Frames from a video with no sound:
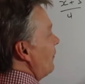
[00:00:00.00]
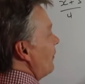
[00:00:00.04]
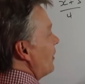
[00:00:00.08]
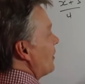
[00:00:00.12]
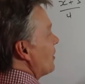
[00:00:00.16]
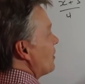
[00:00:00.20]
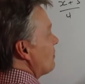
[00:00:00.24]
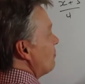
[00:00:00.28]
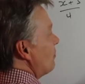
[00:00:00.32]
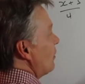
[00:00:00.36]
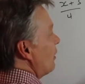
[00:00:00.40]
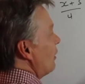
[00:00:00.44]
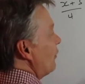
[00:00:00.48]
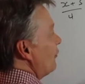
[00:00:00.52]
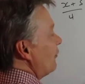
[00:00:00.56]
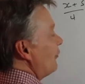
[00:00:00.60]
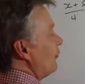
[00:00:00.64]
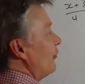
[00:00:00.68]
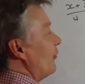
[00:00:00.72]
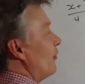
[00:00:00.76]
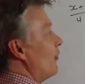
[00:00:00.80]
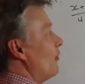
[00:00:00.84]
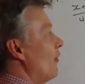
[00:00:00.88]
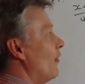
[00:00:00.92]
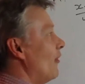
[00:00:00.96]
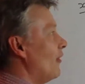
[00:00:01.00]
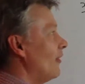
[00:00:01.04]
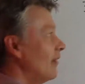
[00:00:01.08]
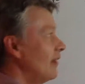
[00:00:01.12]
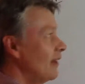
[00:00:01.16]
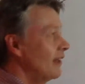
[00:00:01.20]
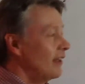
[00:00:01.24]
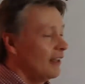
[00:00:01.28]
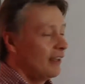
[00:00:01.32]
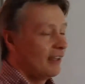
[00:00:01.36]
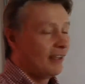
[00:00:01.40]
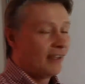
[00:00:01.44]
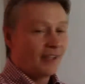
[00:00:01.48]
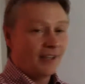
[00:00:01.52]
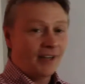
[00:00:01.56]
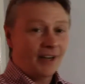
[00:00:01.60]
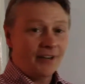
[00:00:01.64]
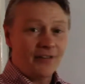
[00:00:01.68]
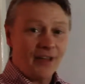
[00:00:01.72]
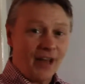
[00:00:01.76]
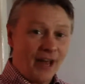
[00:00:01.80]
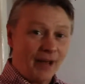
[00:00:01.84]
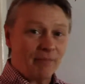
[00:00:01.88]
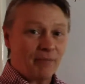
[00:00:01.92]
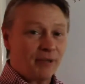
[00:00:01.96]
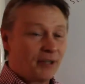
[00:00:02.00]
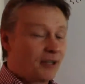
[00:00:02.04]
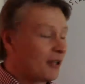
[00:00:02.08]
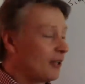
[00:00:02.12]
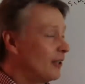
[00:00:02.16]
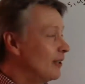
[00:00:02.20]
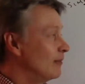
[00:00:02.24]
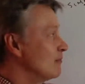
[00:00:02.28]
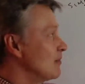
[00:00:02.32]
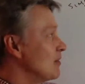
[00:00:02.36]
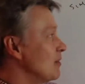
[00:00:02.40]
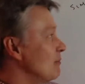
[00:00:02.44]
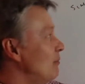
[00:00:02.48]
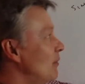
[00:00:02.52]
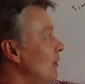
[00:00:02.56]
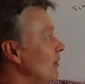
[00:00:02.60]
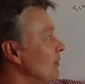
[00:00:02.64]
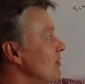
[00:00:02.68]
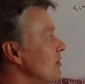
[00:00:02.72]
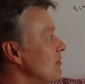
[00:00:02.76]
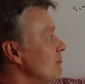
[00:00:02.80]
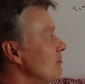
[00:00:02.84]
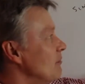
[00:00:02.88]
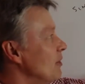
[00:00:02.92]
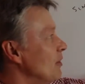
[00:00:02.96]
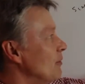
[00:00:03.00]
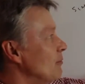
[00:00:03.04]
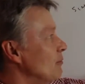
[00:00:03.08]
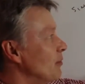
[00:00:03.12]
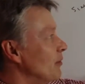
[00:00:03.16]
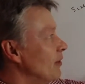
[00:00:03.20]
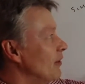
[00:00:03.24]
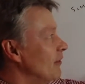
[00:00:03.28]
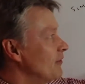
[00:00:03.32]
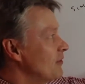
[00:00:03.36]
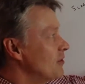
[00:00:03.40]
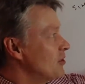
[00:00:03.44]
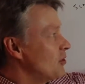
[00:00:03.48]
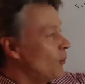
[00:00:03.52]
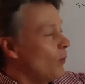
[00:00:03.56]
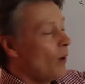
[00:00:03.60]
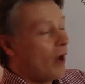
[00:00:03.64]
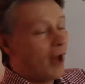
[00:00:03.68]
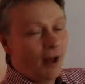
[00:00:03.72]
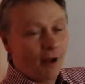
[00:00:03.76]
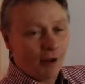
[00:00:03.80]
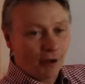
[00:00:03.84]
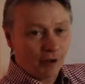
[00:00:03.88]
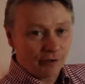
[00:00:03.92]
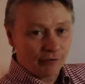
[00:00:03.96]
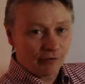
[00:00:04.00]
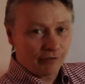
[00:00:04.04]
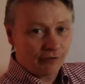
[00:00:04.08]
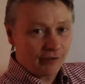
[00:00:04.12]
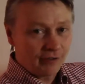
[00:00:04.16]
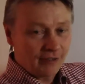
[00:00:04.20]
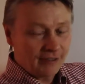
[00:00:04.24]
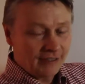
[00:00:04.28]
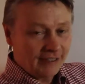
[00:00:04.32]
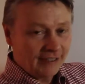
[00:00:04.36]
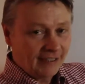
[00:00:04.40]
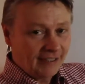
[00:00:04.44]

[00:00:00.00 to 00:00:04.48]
this by 4, and that becomes a bottom number of 12.